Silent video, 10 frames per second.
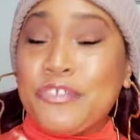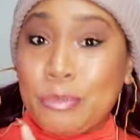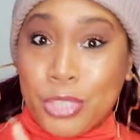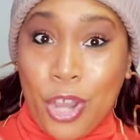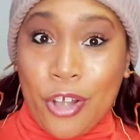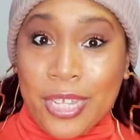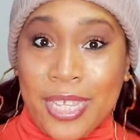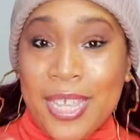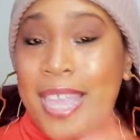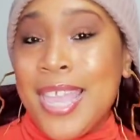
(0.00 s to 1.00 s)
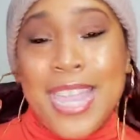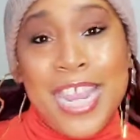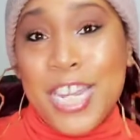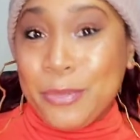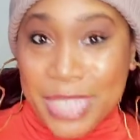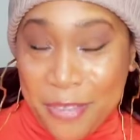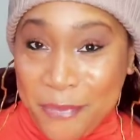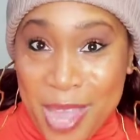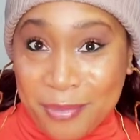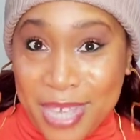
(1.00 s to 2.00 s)
from Target, and it was like
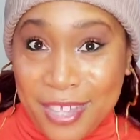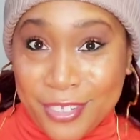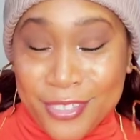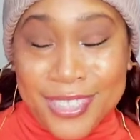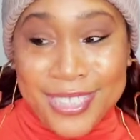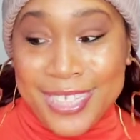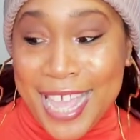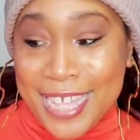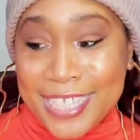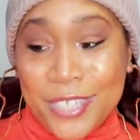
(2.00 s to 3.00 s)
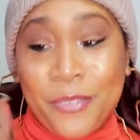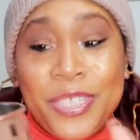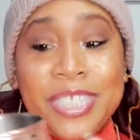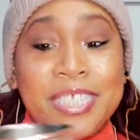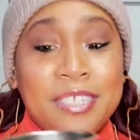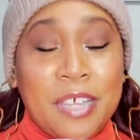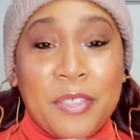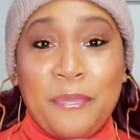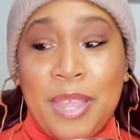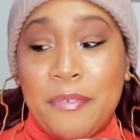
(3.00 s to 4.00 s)
$5. Yes, so this is
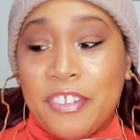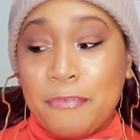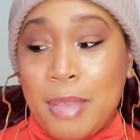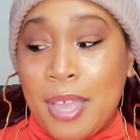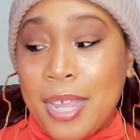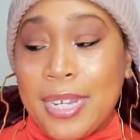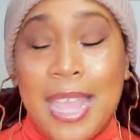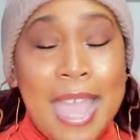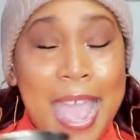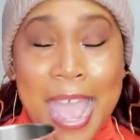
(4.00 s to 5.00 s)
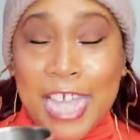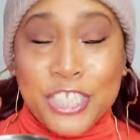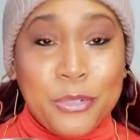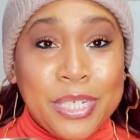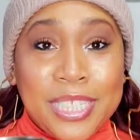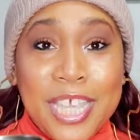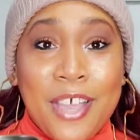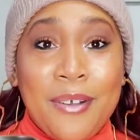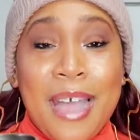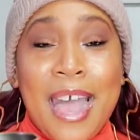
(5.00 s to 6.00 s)
another favorite of mine. As you can
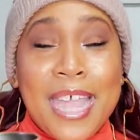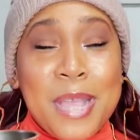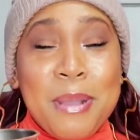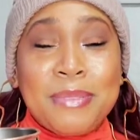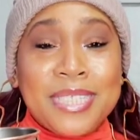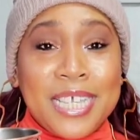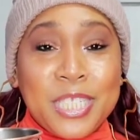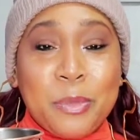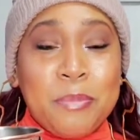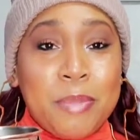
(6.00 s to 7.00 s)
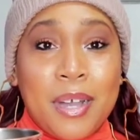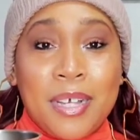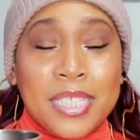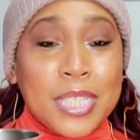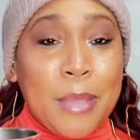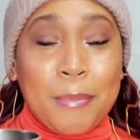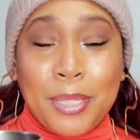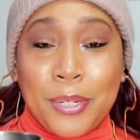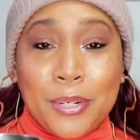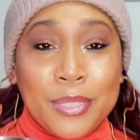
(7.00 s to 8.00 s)
tell, I am obsessed with mugs,
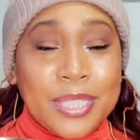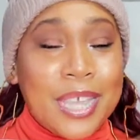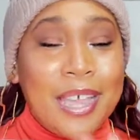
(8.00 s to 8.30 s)
tumblers,